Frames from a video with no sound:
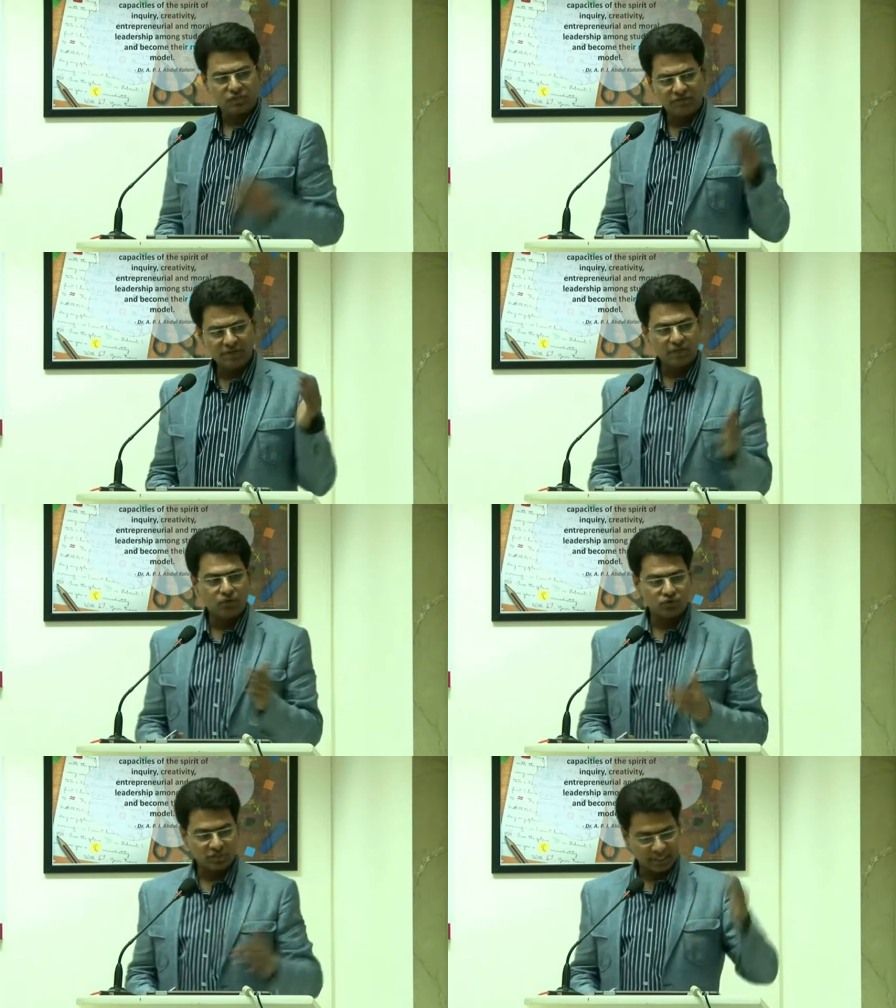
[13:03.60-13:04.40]
A very
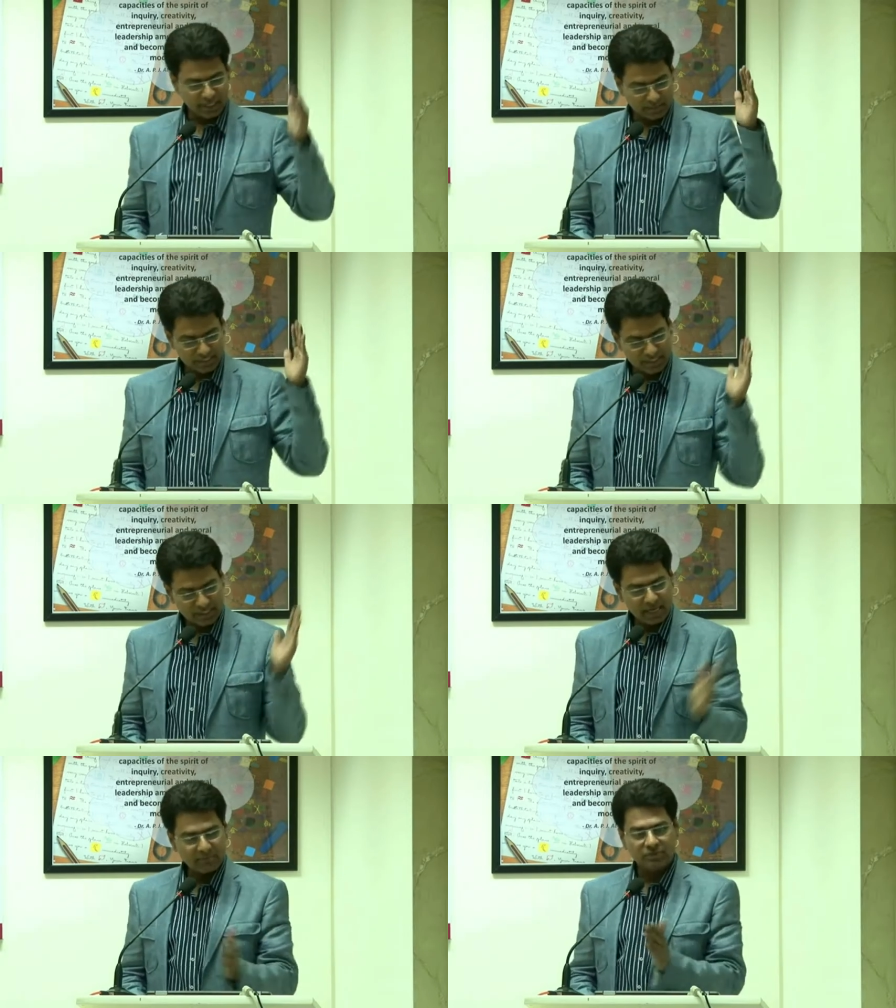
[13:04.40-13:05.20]
crucial time. The
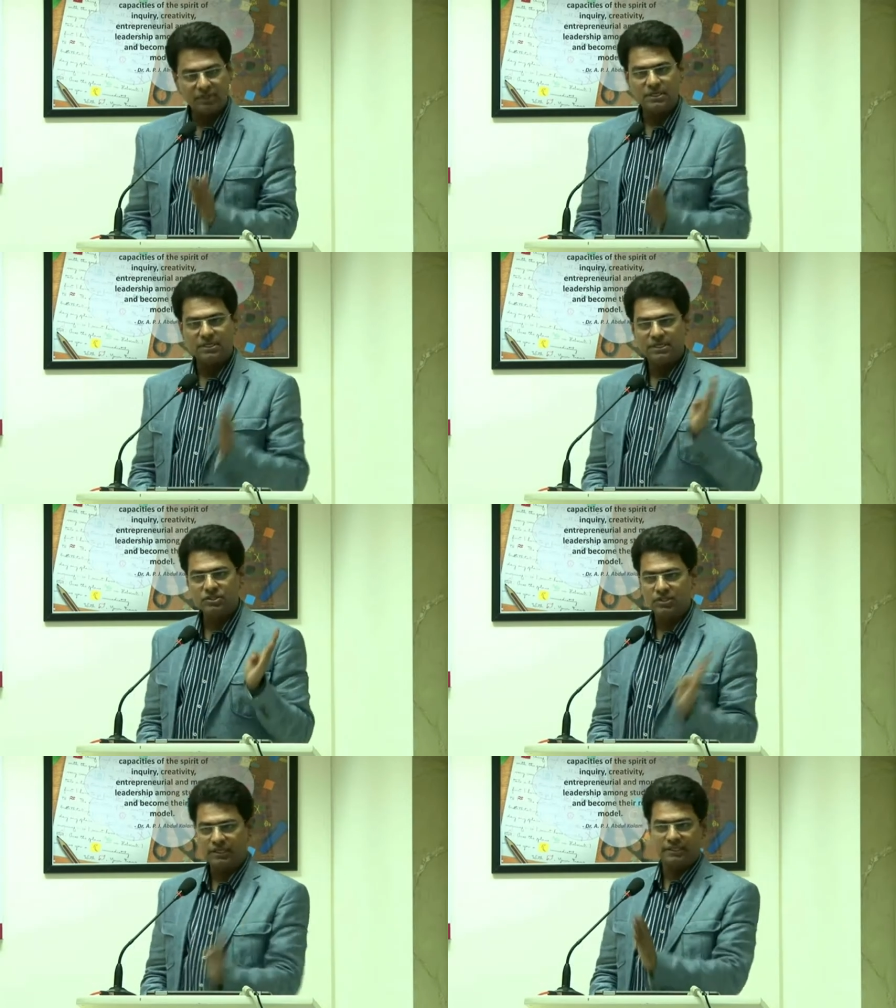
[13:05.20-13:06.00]
same year
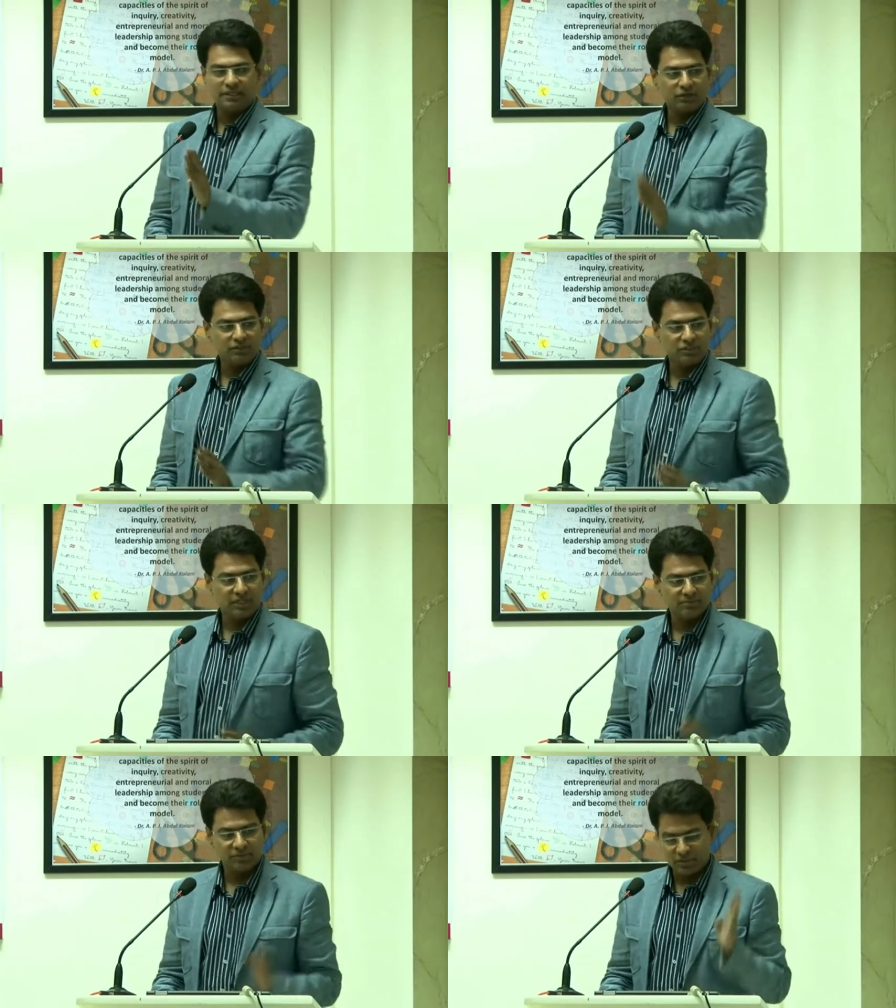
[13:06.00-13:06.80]
started around the
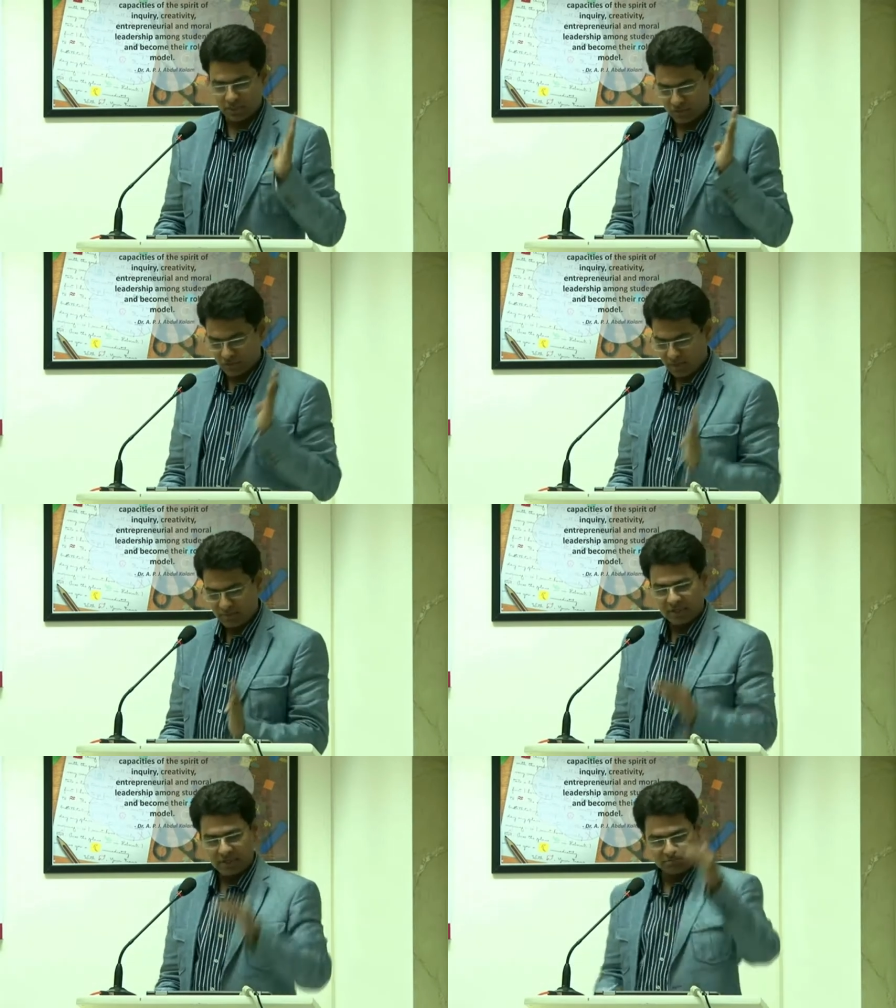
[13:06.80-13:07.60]
same, uh, same
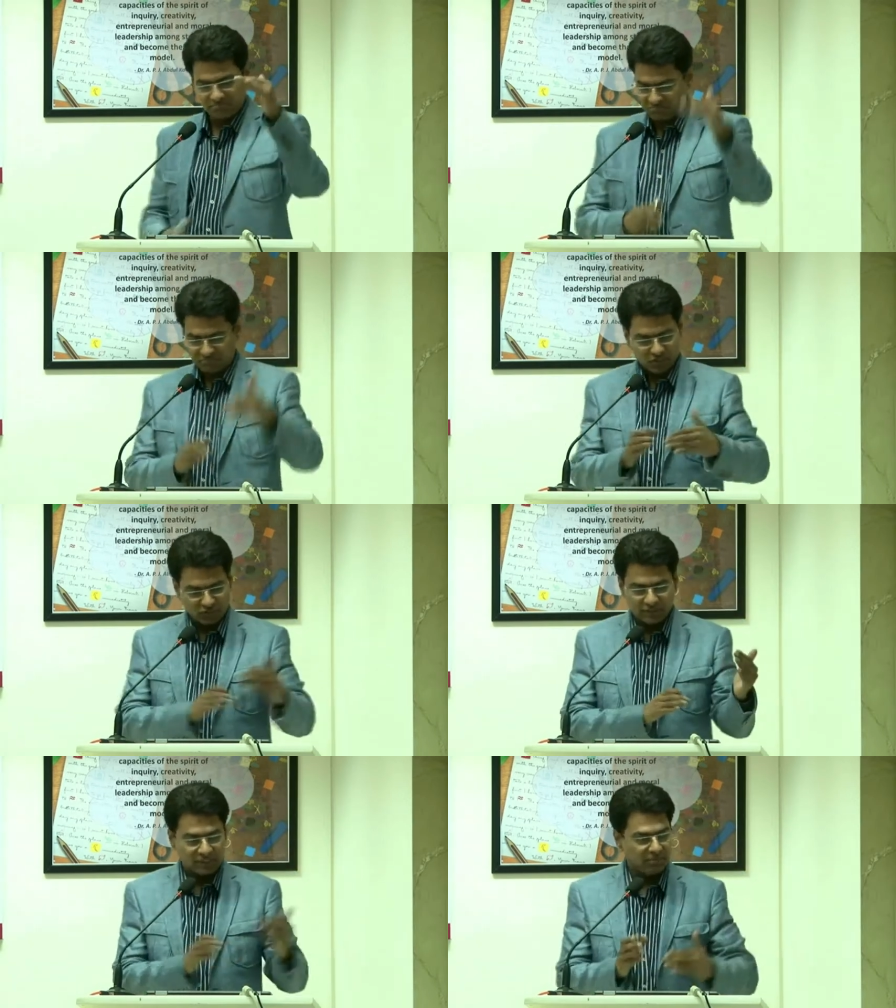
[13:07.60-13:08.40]
year,
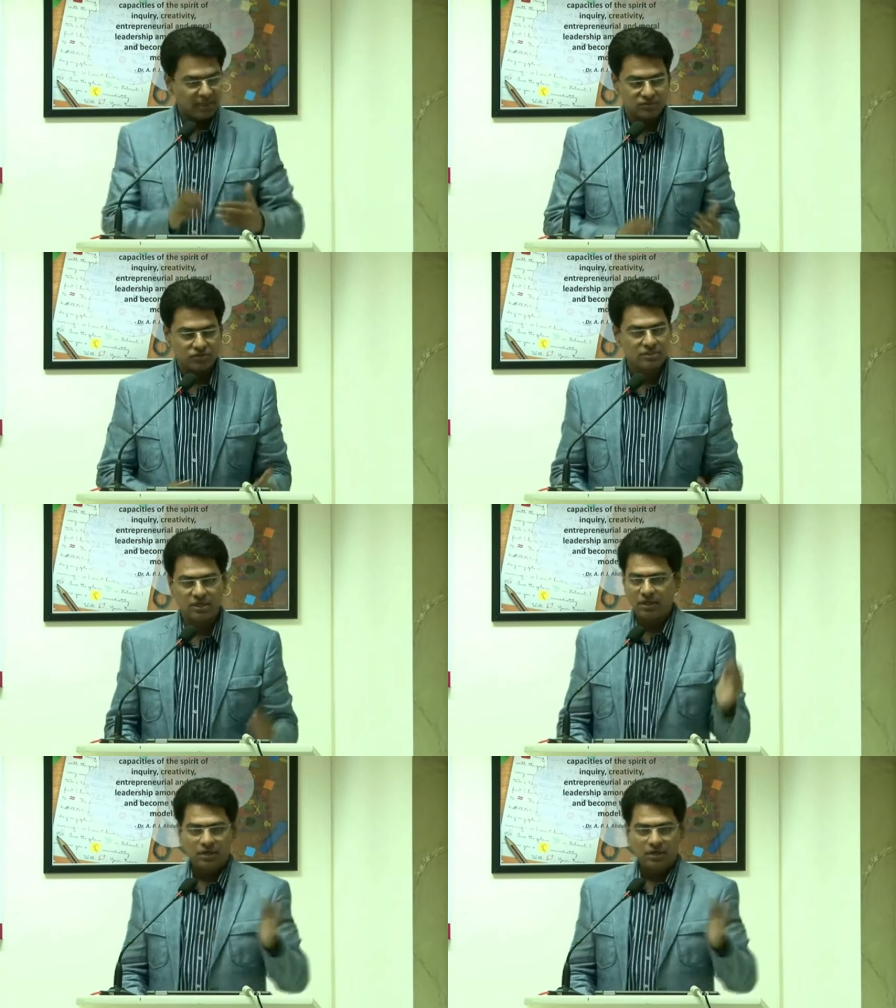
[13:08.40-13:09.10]
just within months,